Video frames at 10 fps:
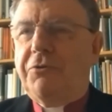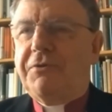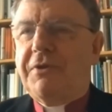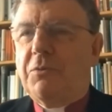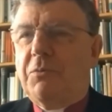because
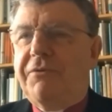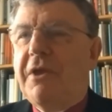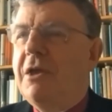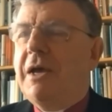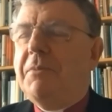otherwise
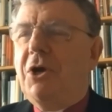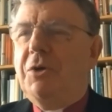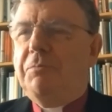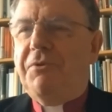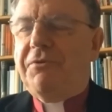I'm
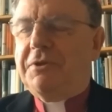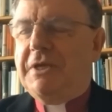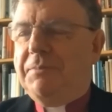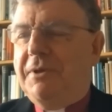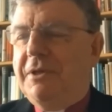hopeless at
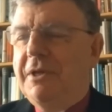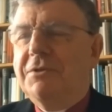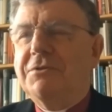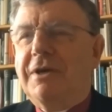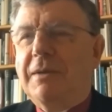keeping
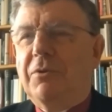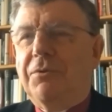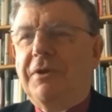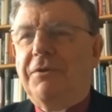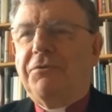time on
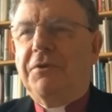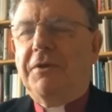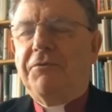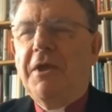these things.